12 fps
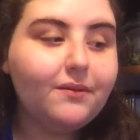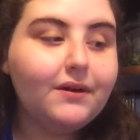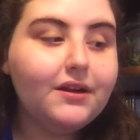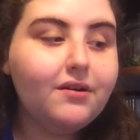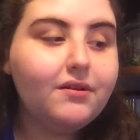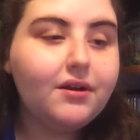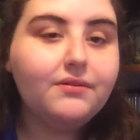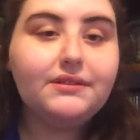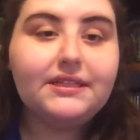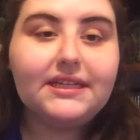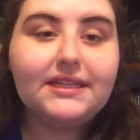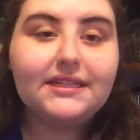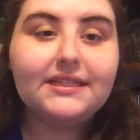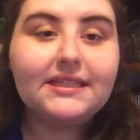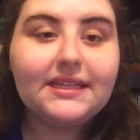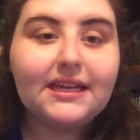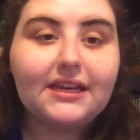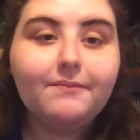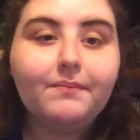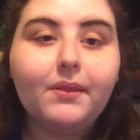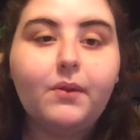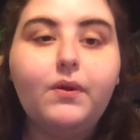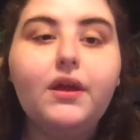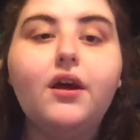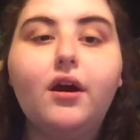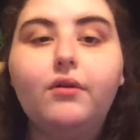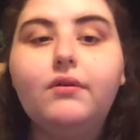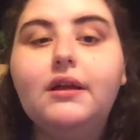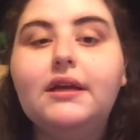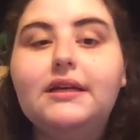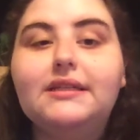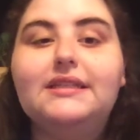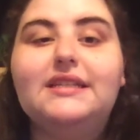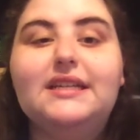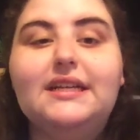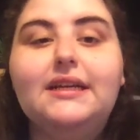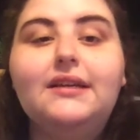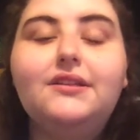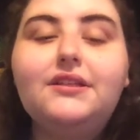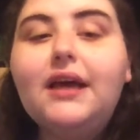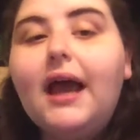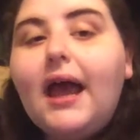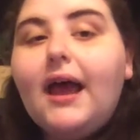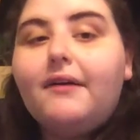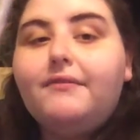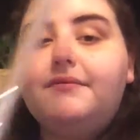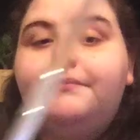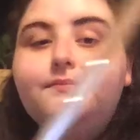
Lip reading: We don't go D to C, we go D to F.